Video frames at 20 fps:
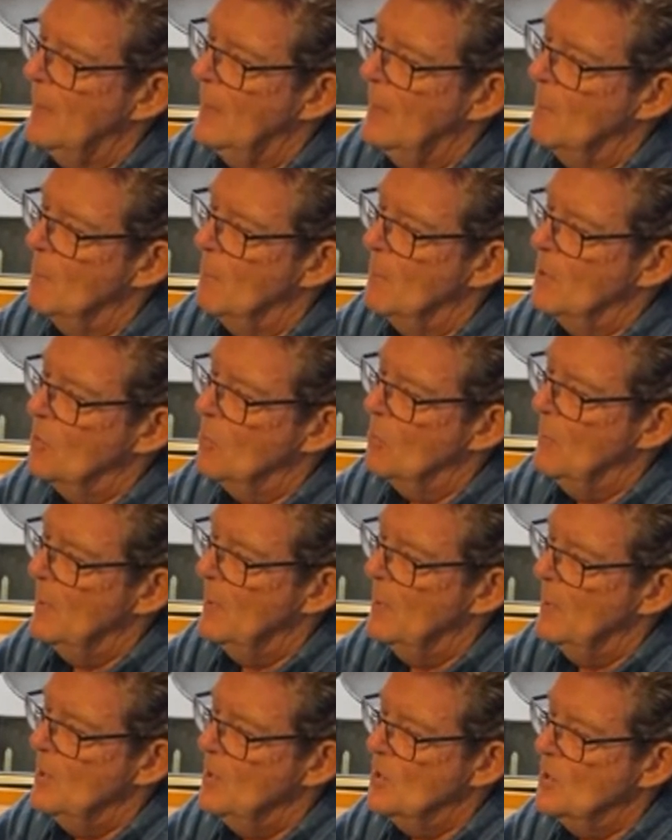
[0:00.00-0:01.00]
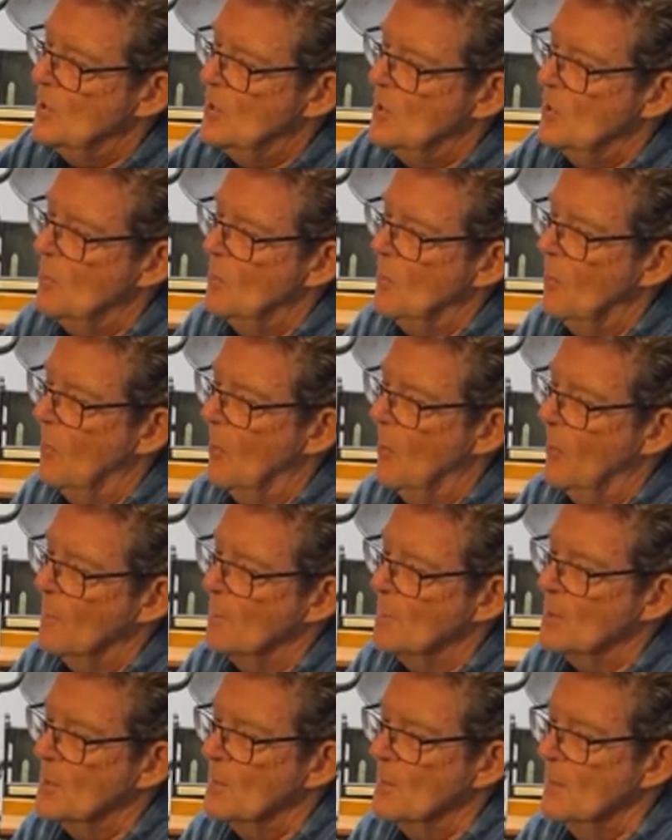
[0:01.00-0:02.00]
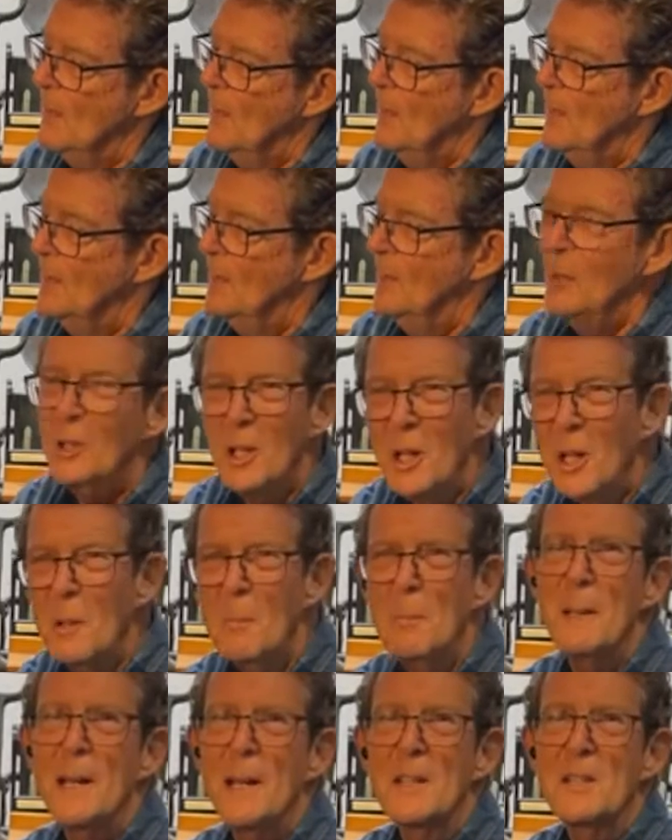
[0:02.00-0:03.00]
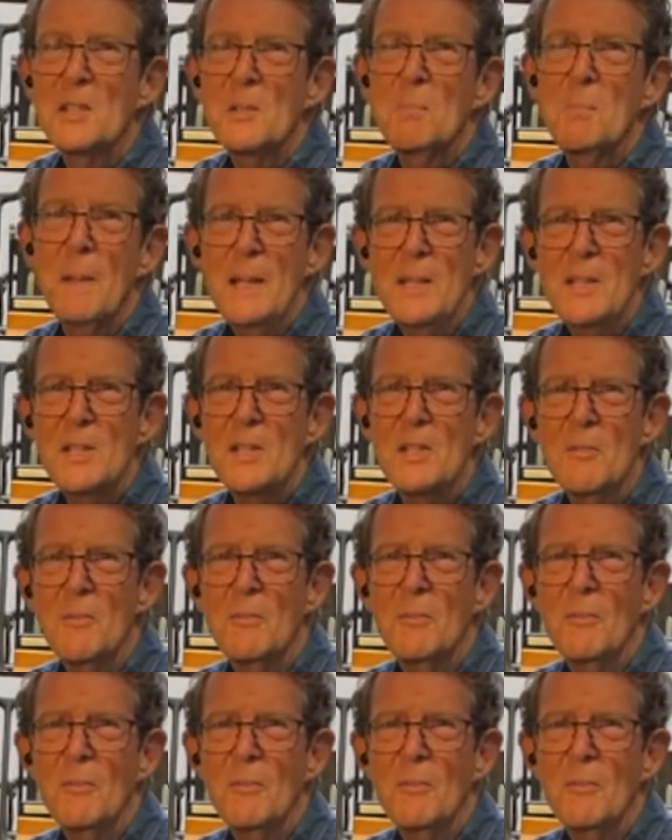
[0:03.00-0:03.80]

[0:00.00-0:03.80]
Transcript: in between these two forms. They're a little bit expensive.